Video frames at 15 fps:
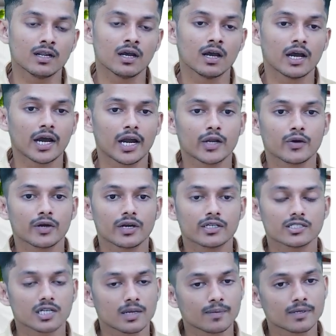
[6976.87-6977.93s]
and your
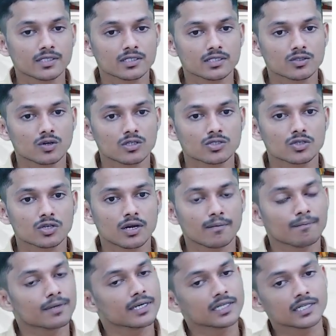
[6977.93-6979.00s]
syllabus is also
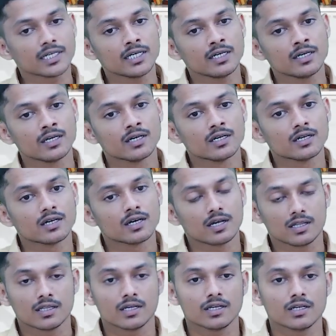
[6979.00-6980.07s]
completed,
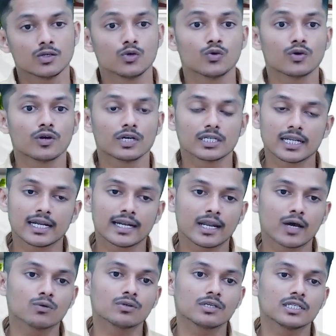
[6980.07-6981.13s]
and then you
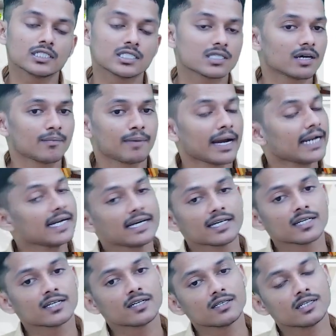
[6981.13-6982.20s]
now it's my
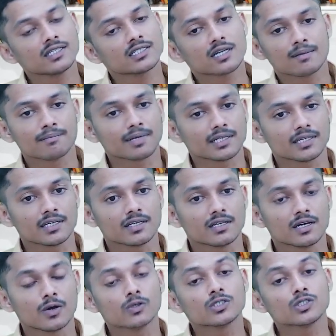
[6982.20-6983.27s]
turn is completed.
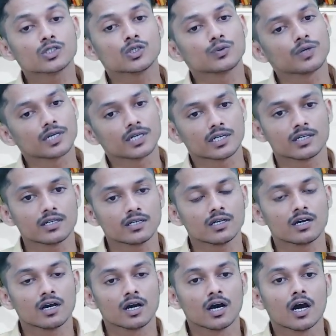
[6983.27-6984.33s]
Now it's your turn.
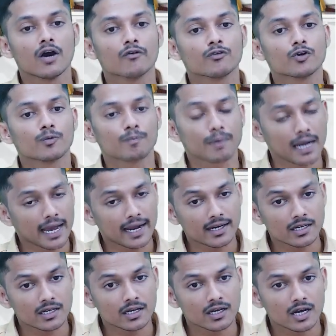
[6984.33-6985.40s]
How you plan,
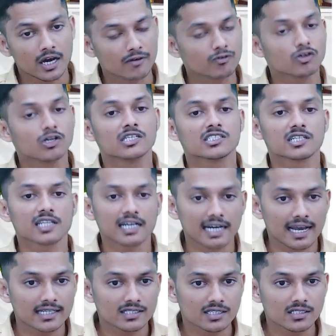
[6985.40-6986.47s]
how you listen the
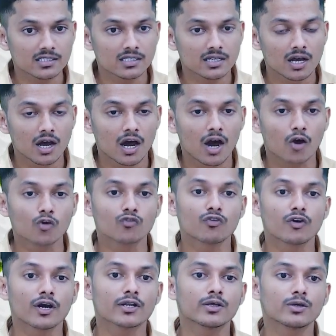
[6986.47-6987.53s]
classes, how
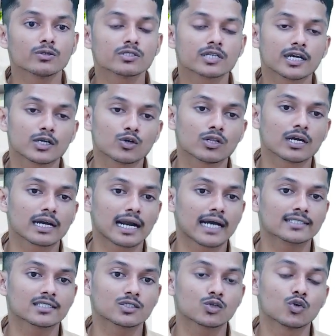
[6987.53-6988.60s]
far you schedule the
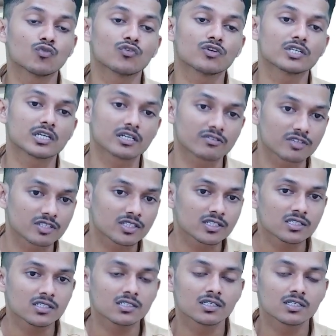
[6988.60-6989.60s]
classes, go for the revisions.